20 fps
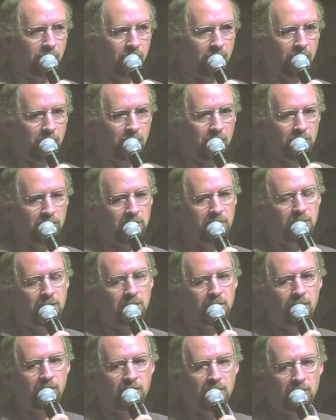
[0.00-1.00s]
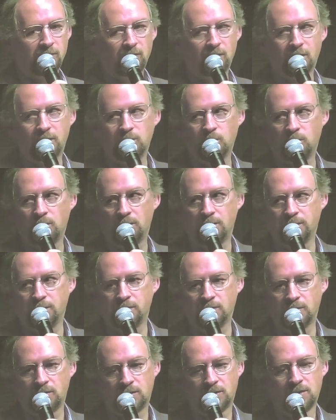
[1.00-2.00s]
the custody of centralized
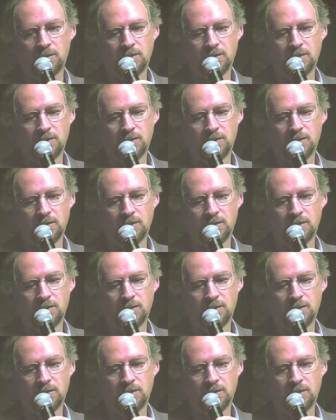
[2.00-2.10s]
bodies.